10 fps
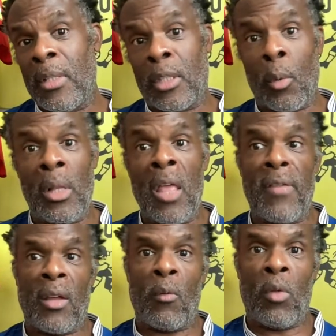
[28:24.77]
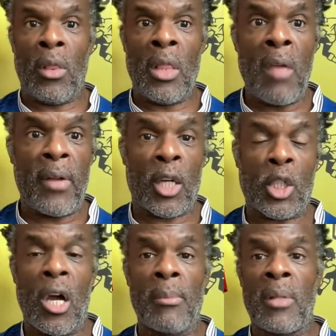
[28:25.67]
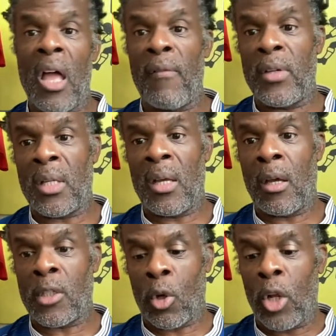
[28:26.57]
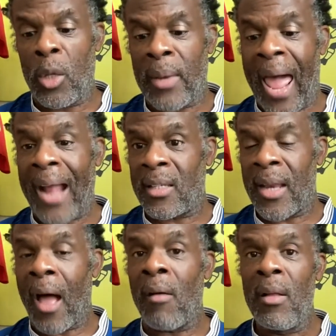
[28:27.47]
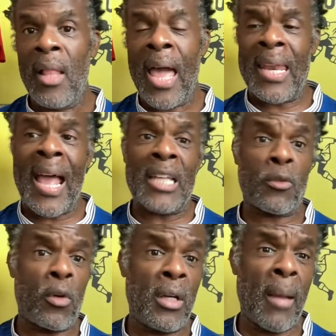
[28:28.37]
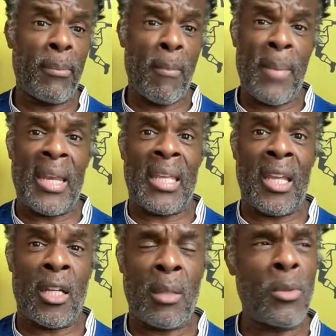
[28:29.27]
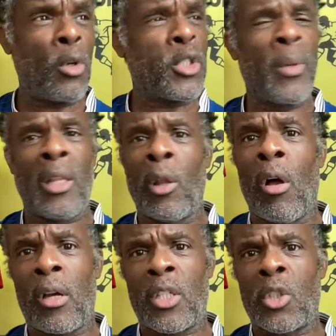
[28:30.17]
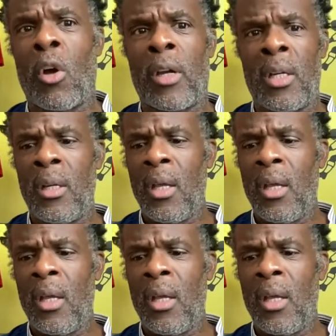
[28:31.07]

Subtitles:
living a charmed life as a Hollywood actor now, and has for many years. He was also in Lock, Stock, and